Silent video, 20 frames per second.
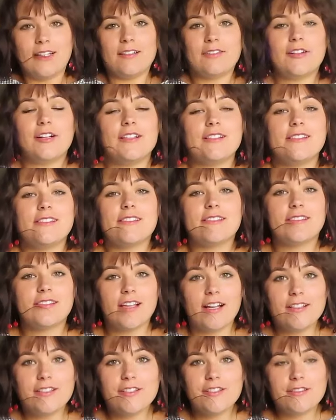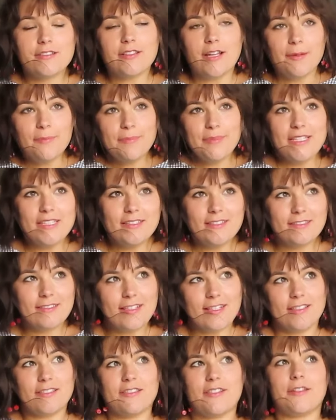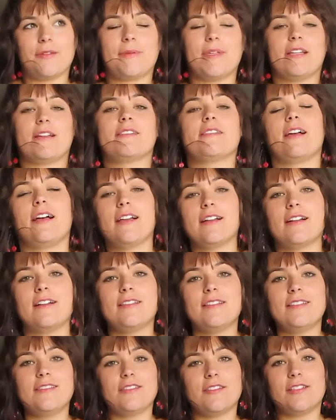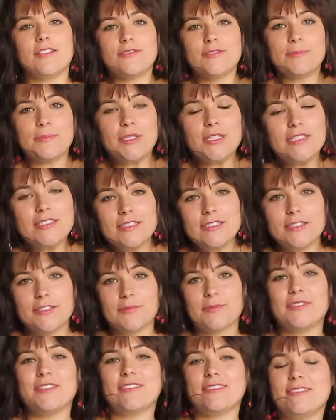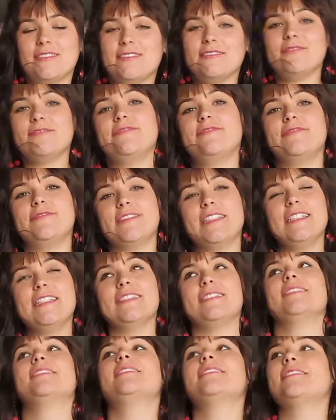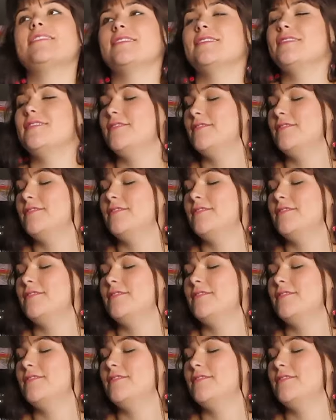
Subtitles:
I've gotten such a dumpy in the last year because I got this off of Poshmark and it fit